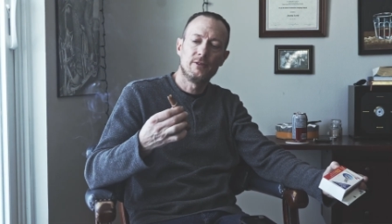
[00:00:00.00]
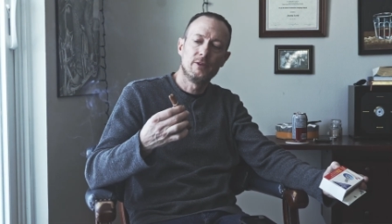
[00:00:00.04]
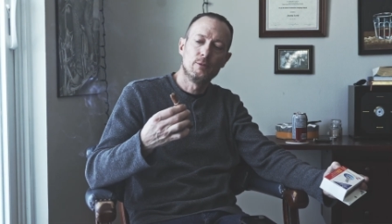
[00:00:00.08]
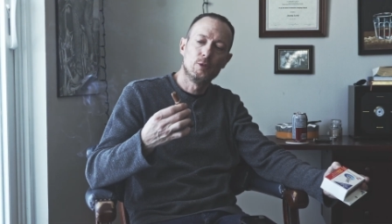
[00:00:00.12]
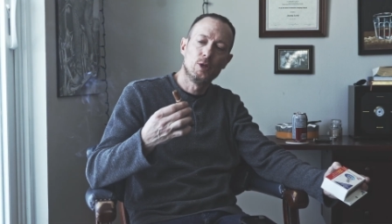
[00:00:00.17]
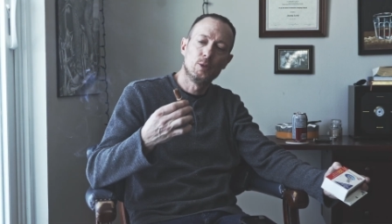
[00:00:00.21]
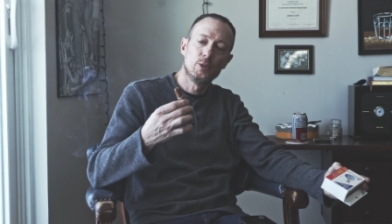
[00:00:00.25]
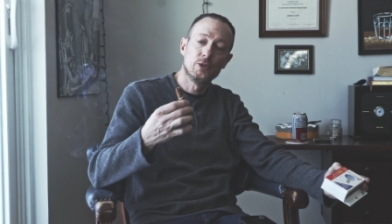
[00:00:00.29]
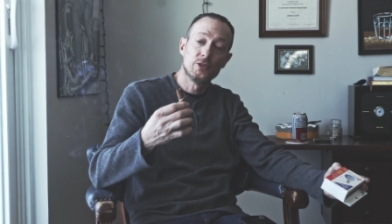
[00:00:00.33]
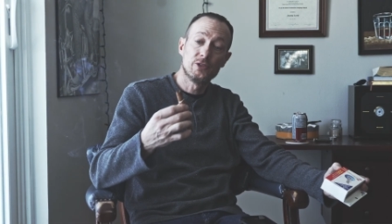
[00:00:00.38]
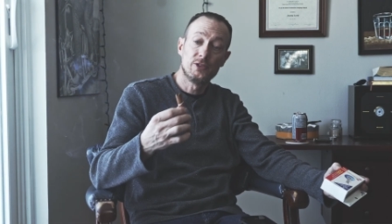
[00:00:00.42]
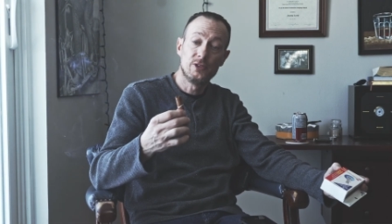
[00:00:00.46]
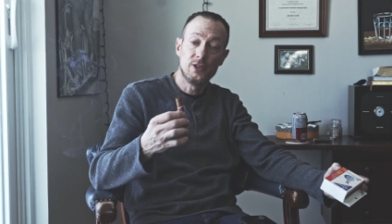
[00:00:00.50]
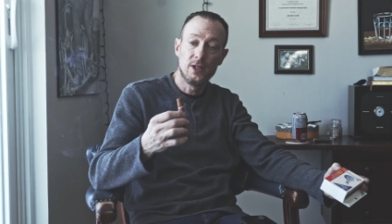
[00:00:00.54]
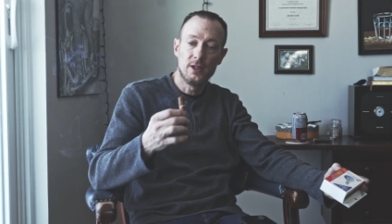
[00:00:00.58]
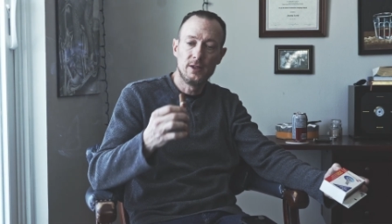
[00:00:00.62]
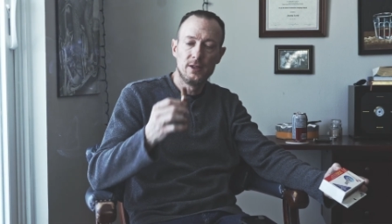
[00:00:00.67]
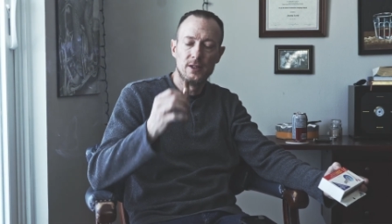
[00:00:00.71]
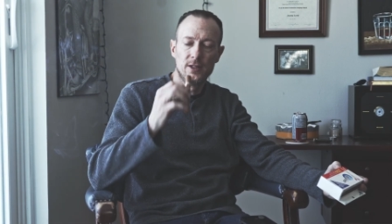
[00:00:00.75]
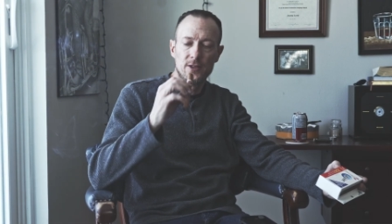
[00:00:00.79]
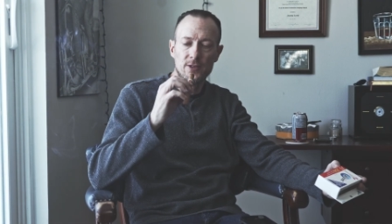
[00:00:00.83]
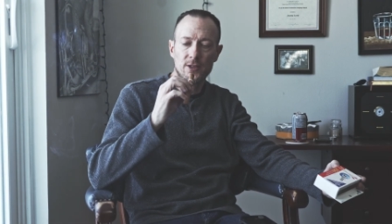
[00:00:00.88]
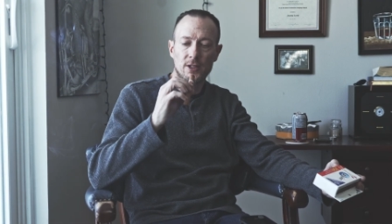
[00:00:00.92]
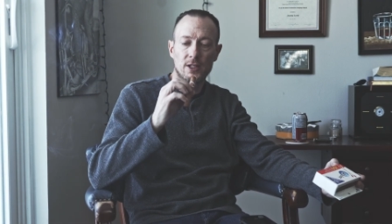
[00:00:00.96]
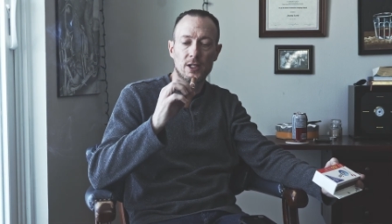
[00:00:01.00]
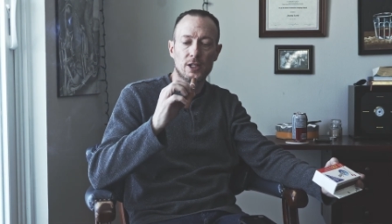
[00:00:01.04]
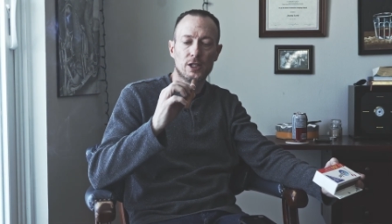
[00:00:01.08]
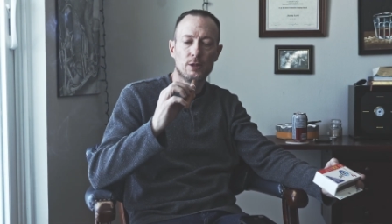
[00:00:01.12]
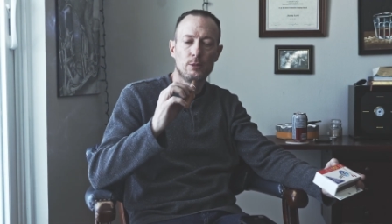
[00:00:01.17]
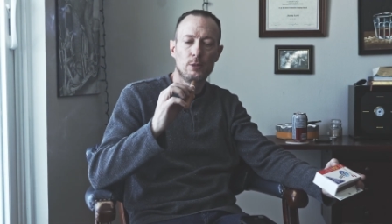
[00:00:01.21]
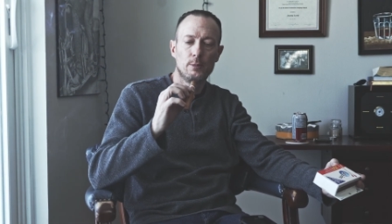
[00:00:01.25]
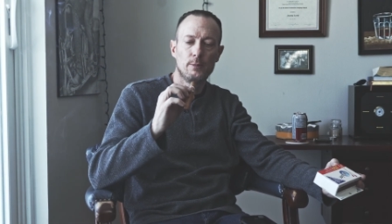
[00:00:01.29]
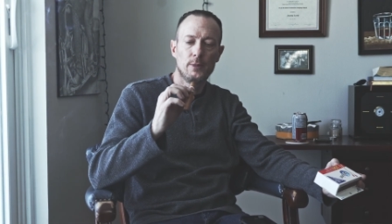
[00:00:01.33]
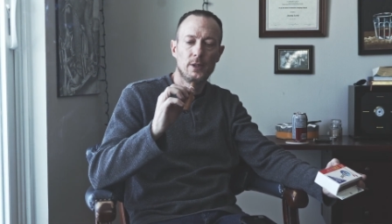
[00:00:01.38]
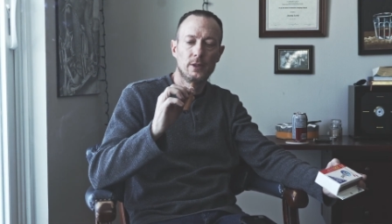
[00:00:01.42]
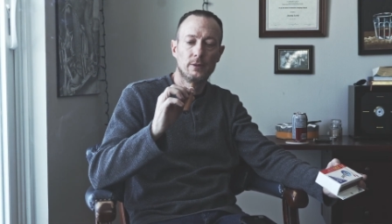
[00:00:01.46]
I'm almost done these. I got them
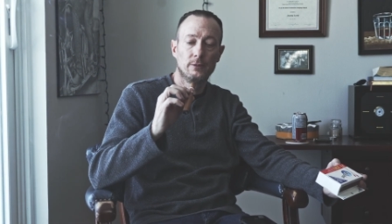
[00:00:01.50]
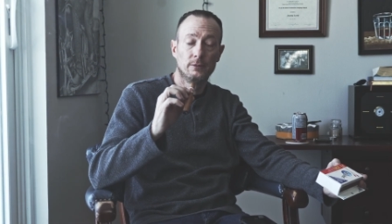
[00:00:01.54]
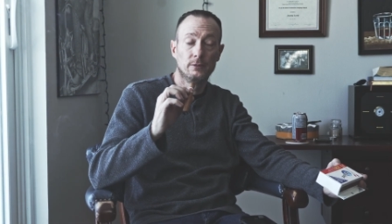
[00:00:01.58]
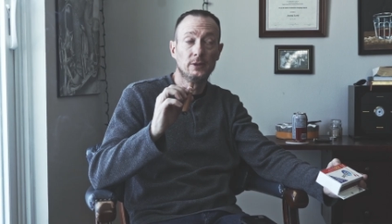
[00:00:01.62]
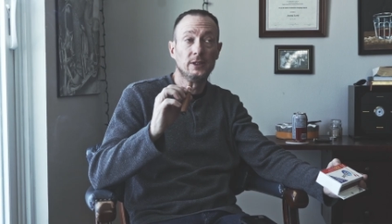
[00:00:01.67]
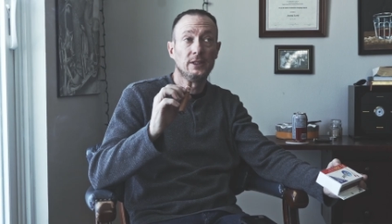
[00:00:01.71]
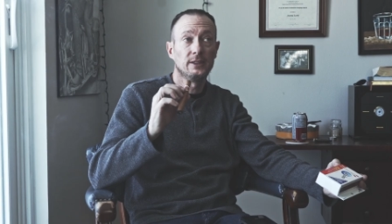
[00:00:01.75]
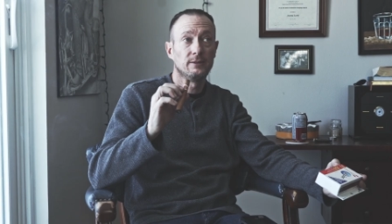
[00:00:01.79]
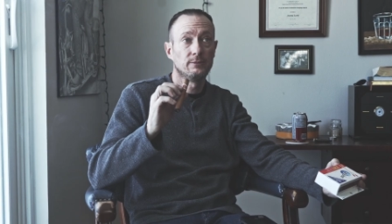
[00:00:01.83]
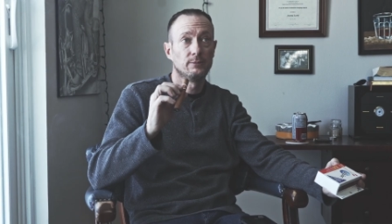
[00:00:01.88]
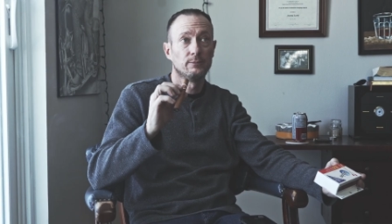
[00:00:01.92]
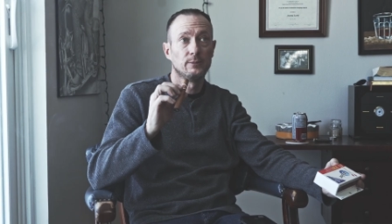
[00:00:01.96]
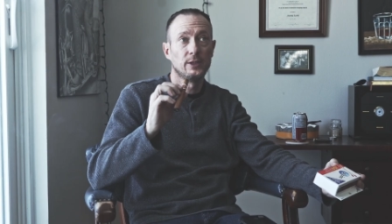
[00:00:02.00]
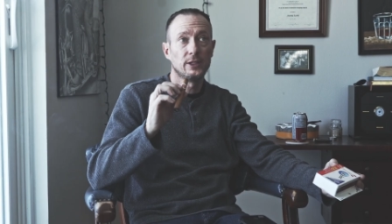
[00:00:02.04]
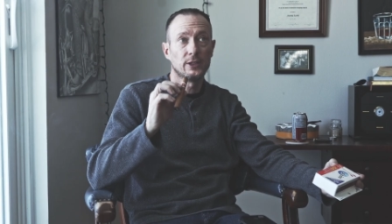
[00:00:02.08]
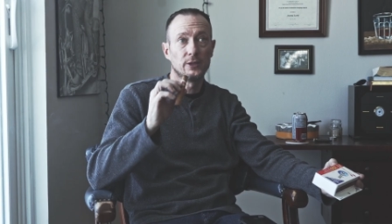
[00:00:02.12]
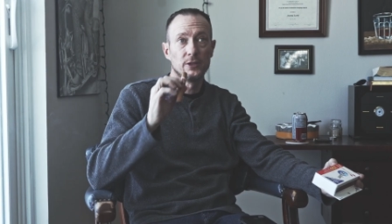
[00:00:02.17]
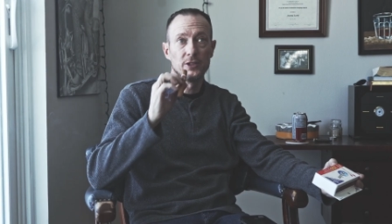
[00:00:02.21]
about